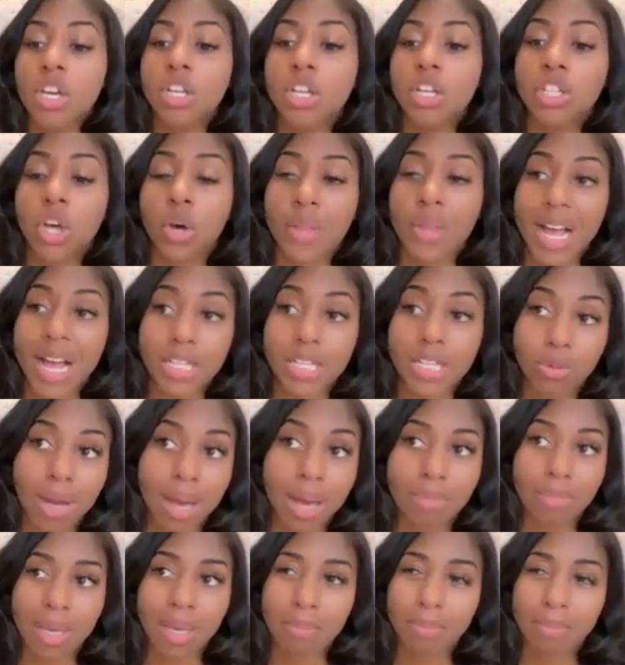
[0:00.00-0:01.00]
So that's
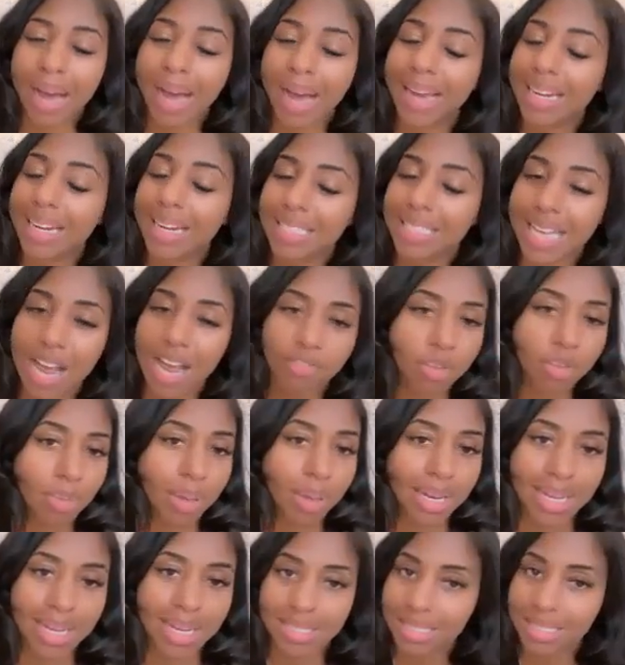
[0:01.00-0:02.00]
what I mean by it doesn't have to
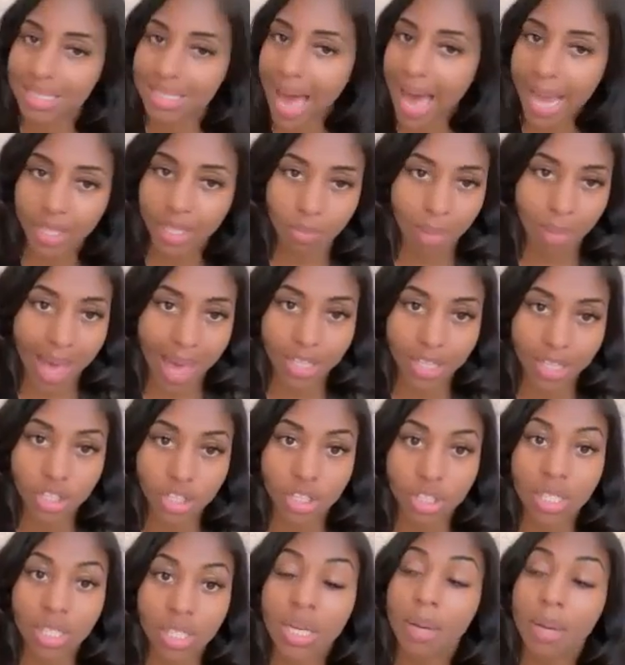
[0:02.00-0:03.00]
be an exact
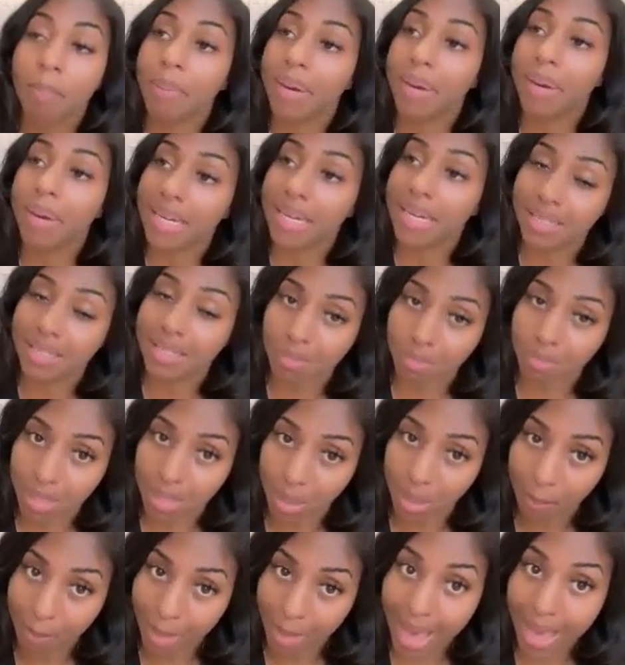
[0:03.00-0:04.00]
match, but it needs to
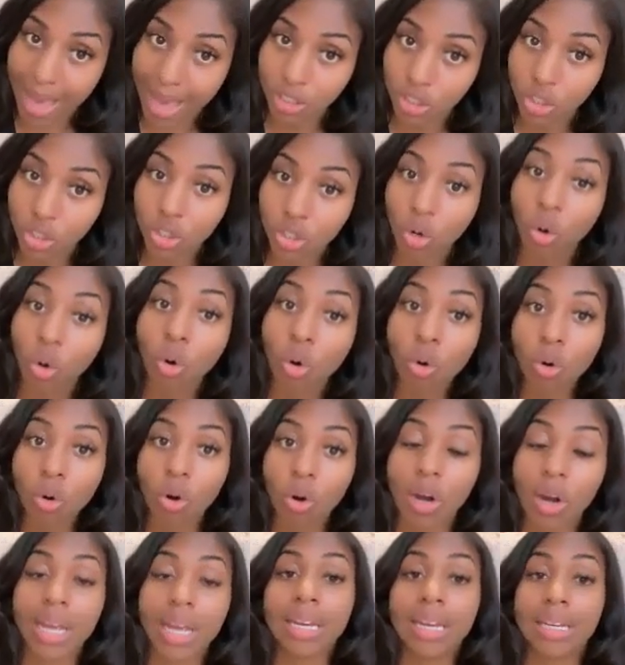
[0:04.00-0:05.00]
be a match
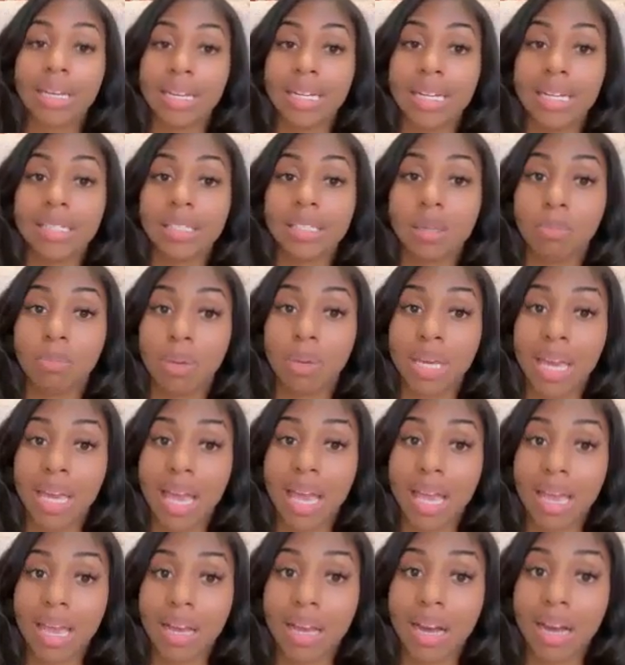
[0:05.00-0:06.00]
or it needs to be
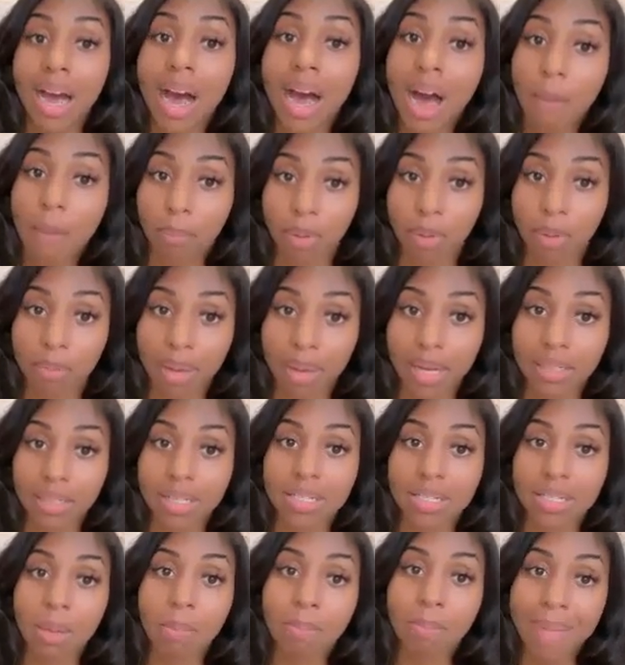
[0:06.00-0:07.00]
a complement.
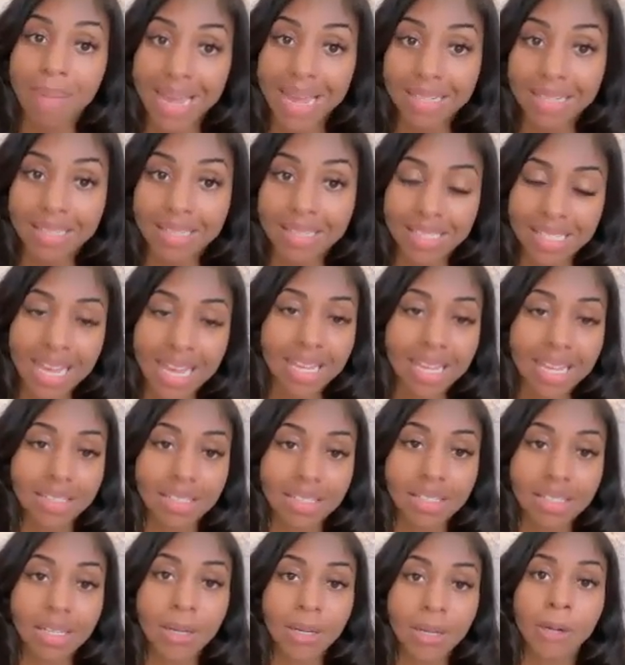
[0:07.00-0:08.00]
Does it make
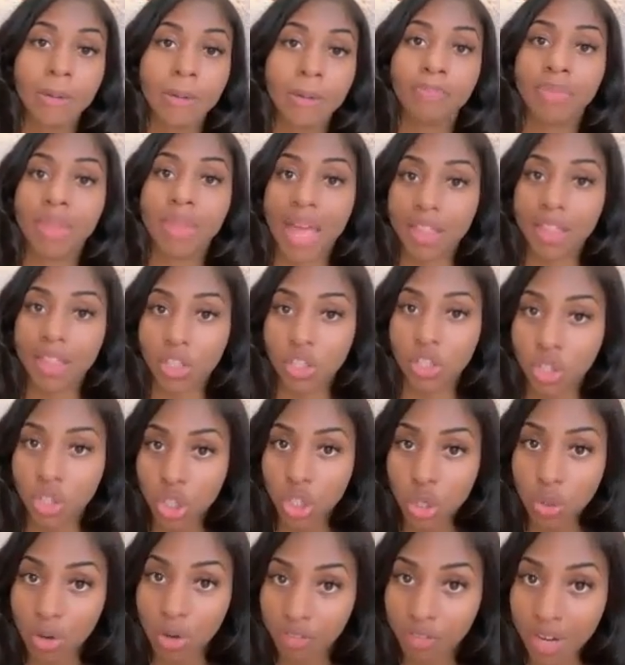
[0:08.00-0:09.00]
sense that the
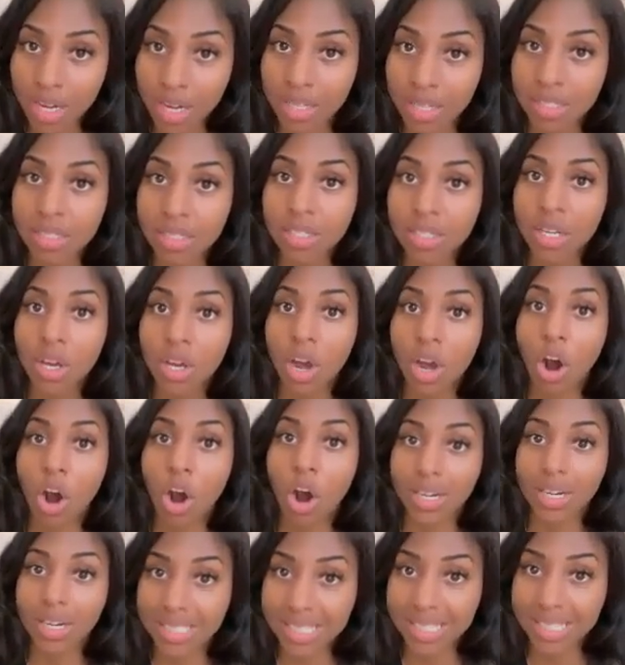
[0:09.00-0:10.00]
two of us
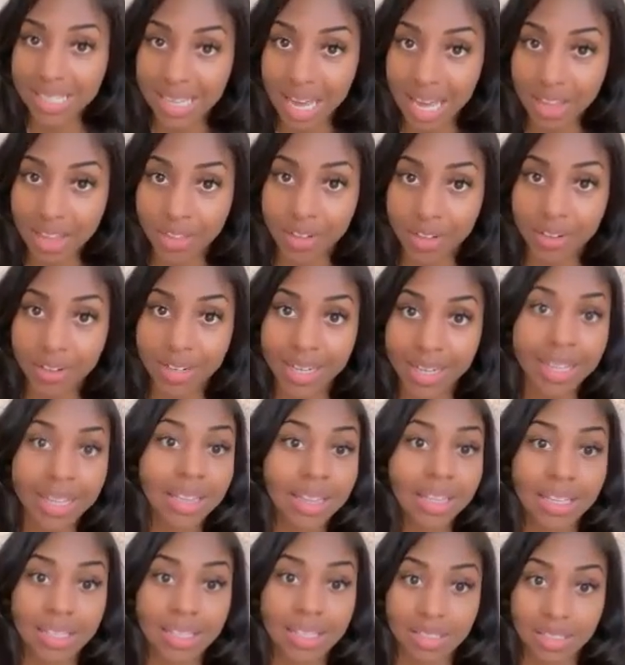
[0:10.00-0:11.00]
are together
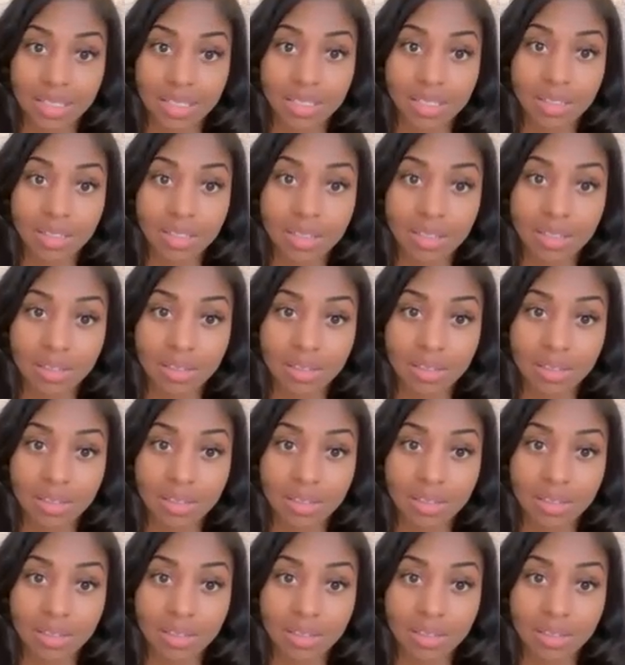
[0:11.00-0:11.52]
in this?